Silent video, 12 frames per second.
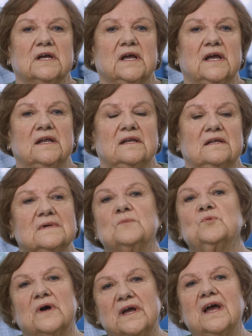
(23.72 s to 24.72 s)
and I'm
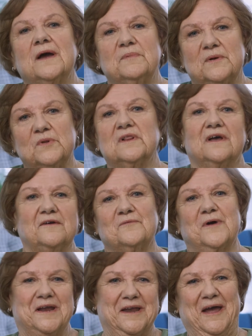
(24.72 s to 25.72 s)
quite happy with life
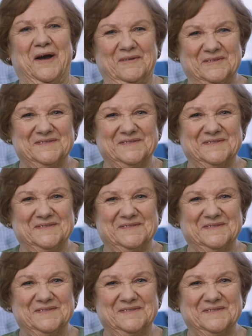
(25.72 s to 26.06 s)
right now.